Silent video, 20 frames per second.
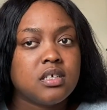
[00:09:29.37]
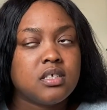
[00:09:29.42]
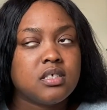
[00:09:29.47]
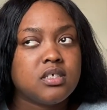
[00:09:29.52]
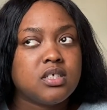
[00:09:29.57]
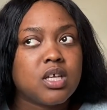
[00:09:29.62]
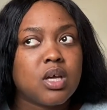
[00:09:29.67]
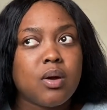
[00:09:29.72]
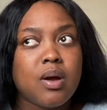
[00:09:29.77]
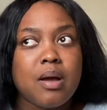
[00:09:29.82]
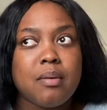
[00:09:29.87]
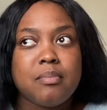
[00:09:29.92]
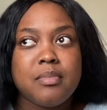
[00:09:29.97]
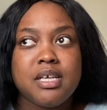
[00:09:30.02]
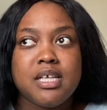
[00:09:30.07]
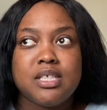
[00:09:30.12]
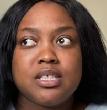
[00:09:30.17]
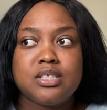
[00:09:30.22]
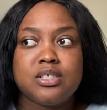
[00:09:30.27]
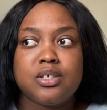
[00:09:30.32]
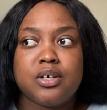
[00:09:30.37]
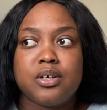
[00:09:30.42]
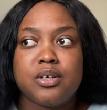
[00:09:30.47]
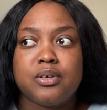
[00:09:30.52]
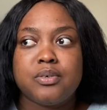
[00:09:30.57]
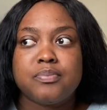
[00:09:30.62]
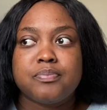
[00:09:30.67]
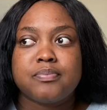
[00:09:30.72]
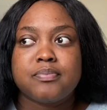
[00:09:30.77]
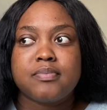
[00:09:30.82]
you know what I mean?
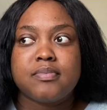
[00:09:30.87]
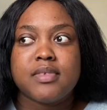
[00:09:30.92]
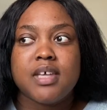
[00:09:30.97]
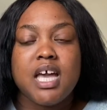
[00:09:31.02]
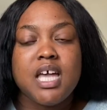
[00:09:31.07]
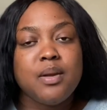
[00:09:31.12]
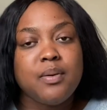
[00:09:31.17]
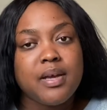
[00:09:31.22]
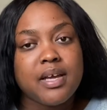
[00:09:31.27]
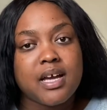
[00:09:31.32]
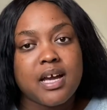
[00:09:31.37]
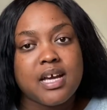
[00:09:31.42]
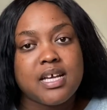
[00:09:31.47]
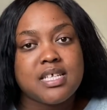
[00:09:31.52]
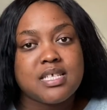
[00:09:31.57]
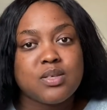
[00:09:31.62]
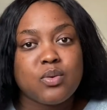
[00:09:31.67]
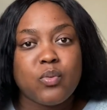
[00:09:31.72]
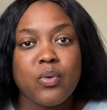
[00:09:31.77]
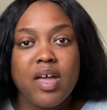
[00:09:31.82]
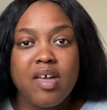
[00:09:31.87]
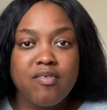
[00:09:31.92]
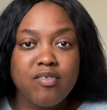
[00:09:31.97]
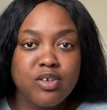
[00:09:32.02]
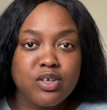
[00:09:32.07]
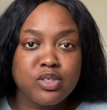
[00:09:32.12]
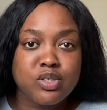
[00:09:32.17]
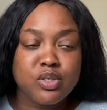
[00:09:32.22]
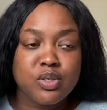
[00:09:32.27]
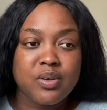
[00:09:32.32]
So anyway, guys, whatever
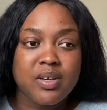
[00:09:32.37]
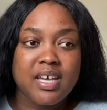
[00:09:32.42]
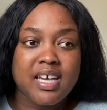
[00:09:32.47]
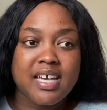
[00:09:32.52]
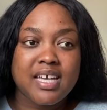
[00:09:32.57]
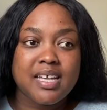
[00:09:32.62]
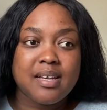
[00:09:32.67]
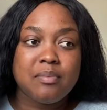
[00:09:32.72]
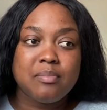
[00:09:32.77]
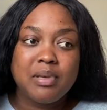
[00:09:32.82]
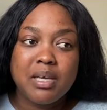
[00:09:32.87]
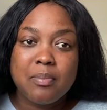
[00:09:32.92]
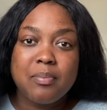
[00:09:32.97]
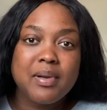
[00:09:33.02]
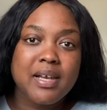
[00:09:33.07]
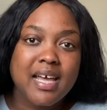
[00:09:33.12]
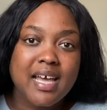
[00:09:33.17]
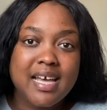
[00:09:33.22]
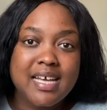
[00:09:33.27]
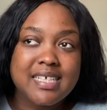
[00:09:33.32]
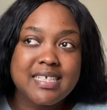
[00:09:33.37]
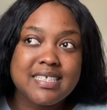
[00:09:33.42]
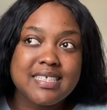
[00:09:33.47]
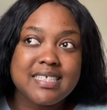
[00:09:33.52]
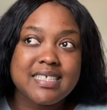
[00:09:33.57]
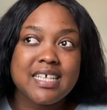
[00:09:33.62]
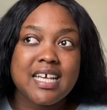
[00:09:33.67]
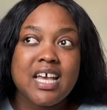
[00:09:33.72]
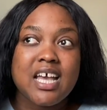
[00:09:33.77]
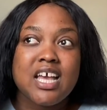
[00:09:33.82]
you're doing, be
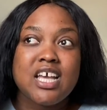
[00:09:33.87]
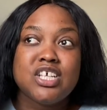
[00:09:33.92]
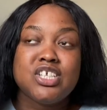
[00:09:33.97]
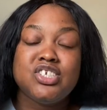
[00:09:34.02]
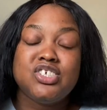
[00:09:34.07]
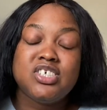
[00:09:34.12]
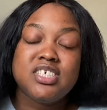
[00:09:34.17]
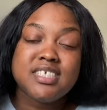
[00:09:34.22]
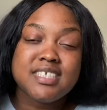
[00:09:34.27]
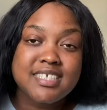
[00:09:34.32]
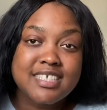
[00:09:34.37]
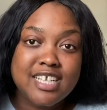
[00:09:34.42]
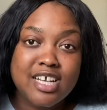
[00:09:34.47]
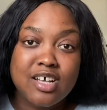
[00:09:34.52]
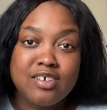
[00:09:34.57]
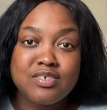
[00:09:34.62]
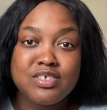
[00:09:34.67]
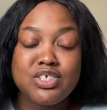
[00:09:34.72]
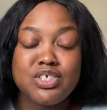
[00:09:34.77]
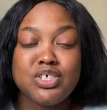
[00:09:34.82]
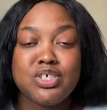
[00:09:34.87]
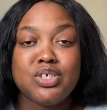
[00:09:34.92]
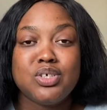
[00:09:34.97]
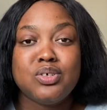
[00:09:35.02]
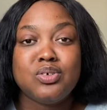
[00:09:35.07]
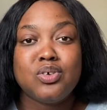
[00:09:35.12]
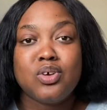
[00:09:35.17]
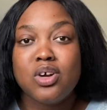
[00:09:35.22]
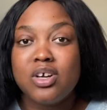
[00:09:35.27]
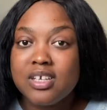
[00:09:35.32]
blessed. Jesus loves
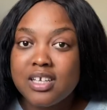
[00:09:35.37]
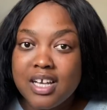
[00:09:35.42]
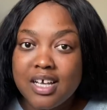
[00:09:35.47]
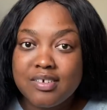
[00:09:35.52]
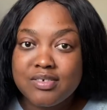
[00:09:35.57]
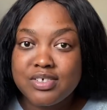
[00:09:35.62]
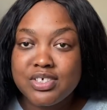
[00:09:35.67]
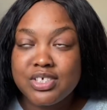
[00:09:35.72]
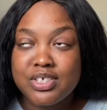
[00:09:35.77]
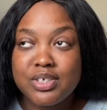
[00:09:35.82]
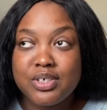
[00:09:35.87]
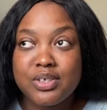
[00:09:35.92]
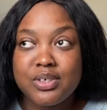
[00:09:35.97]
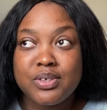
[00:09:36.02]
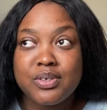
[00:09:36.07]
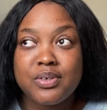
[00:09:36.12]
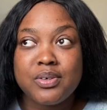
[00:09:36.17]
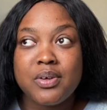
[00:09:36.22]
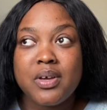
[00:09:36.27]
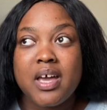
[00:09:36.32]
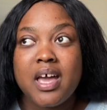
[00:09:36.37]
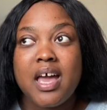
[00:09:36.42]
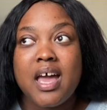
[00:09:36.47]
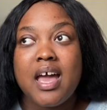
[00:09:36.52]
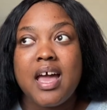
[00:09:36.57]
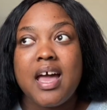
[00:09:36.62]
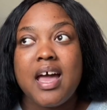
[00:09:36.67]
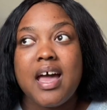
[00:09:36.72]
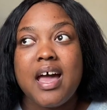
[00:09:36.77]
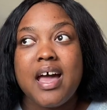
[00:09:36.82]
you. God loves you.
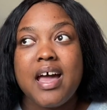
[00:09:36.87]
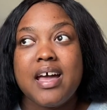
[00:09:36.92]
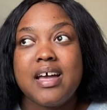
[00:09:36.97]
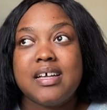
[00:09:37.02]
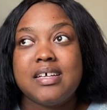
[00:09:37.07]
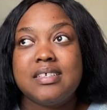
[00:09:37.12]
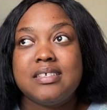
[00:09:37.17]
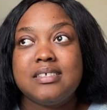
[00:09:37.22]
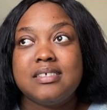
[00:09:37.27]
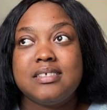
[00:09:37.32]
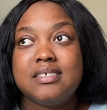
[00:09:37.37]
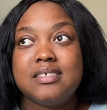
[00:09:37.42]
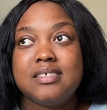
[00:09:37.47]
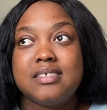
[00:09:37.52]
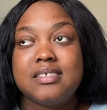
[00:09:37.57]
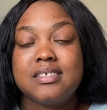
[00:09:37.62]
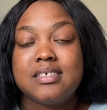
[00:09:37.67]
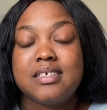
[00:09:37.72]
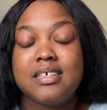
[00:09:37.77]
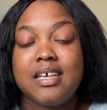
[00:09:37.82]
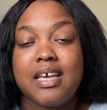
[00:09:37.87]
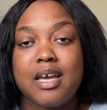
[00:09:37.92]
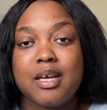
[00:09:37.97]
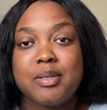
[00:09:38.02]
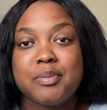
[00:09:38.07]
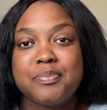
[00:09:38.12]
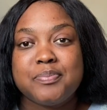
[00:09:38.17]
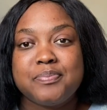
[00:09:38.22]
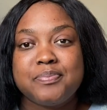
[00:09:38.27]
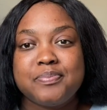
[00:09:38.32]
And yeah,
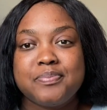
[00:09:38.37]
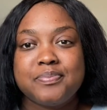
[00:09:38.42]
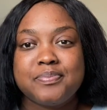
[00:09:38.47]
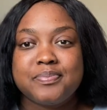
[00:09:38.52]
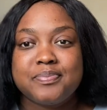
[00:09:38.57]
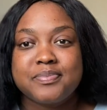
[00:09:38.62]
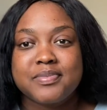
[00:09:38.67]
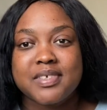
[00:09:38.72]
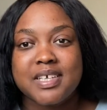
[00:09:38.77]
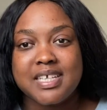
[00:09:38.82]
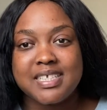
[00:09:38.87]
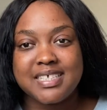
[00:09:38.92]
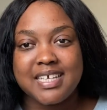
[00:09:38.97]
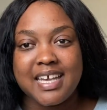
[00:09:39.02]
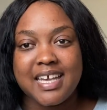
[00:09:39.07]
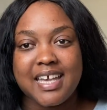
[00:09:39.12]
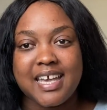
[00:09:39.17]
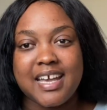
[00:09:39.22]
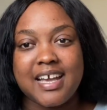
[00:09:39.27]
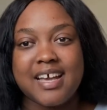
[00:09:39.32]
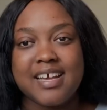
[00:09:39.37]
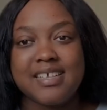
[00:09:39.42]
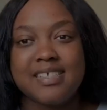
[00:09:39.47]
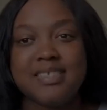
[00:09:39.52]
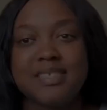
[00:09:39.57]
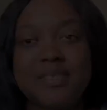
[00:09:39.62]
take care, guys.